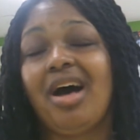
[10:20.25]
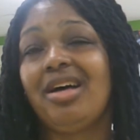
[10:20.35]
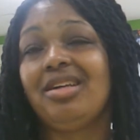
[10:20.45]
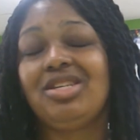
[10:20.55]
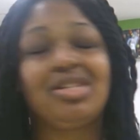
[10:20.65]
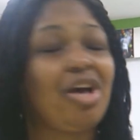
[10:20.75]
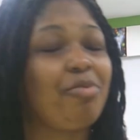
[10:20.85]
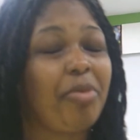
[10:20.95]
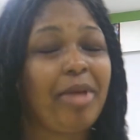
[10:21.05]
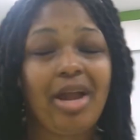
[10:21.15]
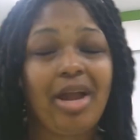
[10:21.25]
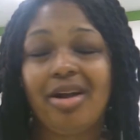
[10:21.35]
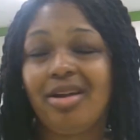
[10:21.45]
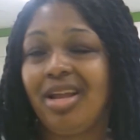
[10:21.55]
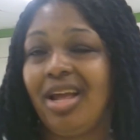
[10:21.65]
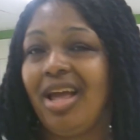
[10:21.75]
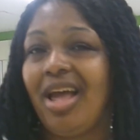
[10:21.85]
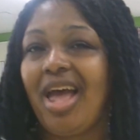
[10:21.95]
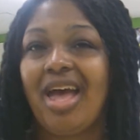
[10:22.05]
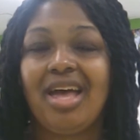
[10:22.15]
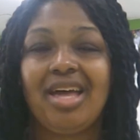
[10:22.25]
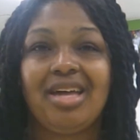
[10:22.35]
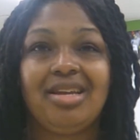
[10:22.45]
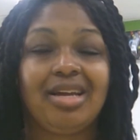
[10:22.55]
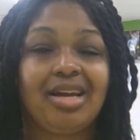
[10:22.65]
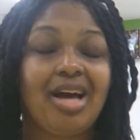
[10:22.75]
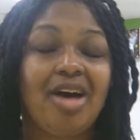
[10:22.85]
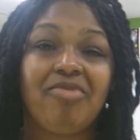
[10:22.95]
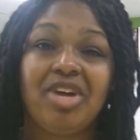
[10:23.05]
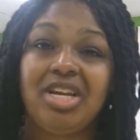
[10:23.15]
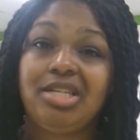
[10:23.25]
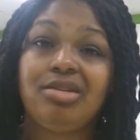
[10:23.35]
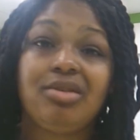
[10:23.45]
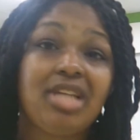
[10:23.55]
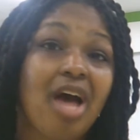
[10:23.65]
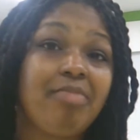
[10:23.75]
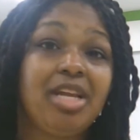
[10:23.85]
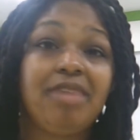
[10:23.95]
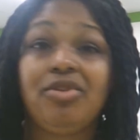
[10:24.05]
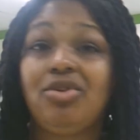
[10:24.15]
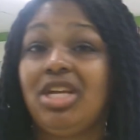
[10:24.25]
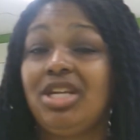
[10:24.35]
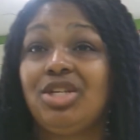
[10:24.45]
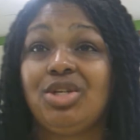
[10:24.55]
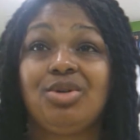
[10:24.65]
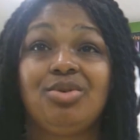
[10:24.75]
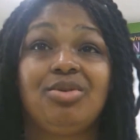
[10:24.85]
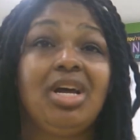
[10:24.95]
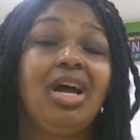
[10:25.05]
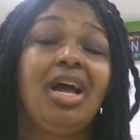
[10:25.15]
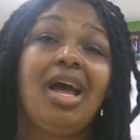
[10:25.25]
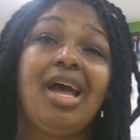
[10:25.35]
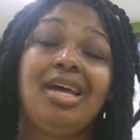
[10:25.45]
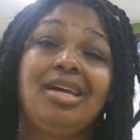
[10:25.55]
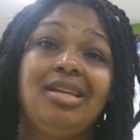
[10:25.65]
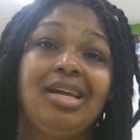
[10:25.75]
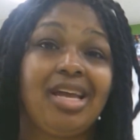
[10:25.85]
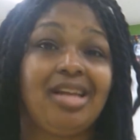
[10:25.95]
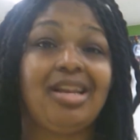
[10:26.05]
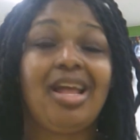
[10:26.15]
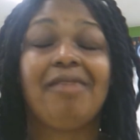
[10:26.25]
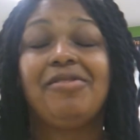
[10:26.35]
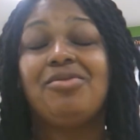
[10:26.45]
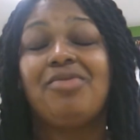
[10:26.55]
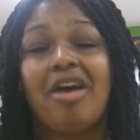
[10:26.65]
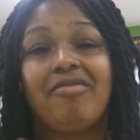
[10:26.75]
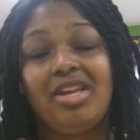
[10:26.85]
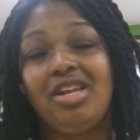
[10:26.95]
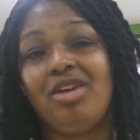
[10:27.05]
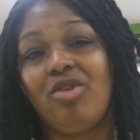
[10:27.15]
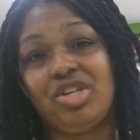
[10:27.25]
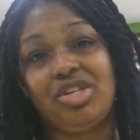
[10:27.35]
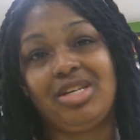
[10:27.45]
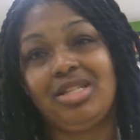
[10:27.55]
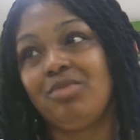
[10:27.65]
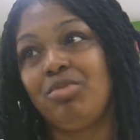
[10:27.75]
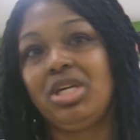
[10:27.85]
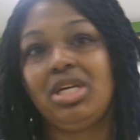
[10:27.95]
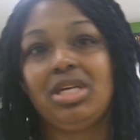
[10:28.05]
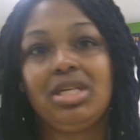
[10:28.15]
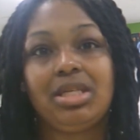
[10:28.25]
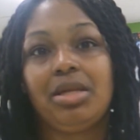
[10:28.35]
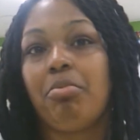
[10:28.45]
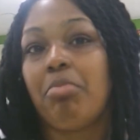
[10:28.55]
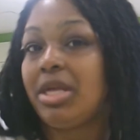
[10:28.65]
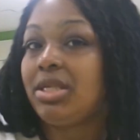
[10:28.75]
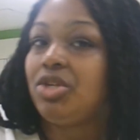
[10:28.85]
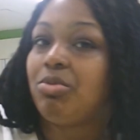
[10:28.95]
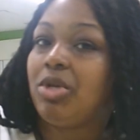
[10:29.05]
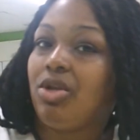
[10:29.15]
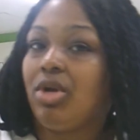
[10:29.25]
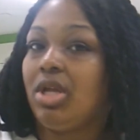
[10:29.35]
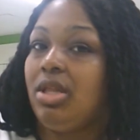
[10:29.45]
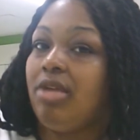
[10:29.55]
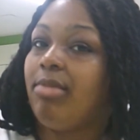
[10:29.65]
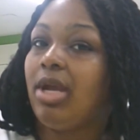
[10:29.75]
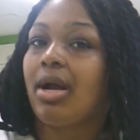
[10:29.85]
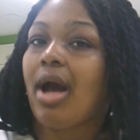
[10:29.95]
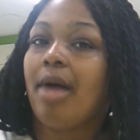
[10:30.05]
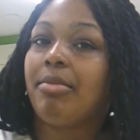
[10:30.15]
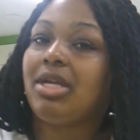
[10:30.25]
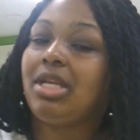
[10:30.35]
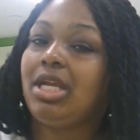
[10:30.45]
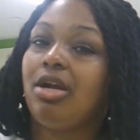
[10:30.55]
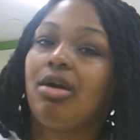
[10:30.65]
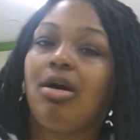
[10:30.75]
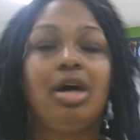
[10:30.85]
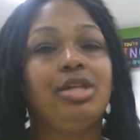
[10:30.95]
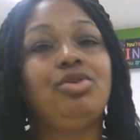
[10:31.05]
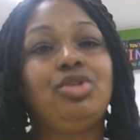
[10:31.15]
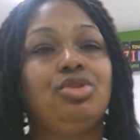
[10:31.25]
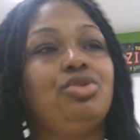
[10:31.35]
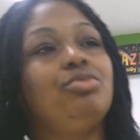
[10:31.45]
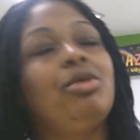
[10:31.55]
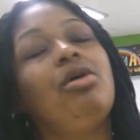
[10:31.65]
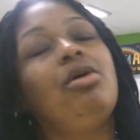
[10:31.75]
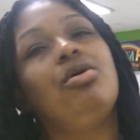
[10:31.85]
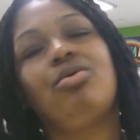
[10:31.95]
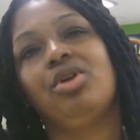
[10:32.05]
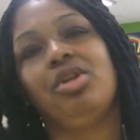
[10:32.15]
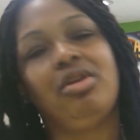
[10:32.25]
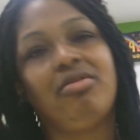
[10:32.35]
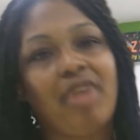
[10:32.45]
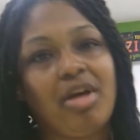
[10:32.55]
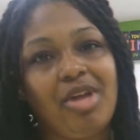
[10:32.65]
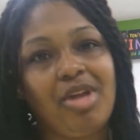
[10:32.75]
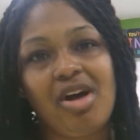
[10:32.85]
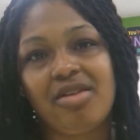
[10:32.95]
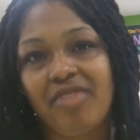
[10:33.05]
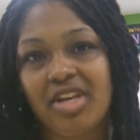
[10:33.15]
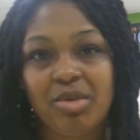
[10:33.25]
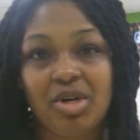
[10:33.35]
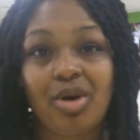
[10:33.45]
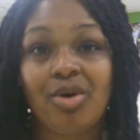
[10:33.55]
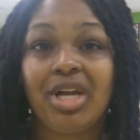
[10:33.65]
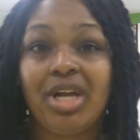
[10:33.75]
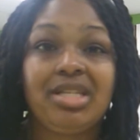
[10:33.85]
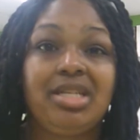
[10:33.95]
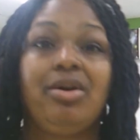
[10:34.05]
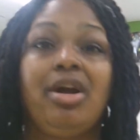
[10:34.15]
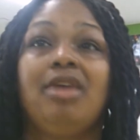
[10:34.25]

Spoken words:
Just come prepared and come ready to adapt if you need to. And again, if you have any questions, please message me. You can leave me a comment here on YouTube, or you can find me on Facebook or Instagram.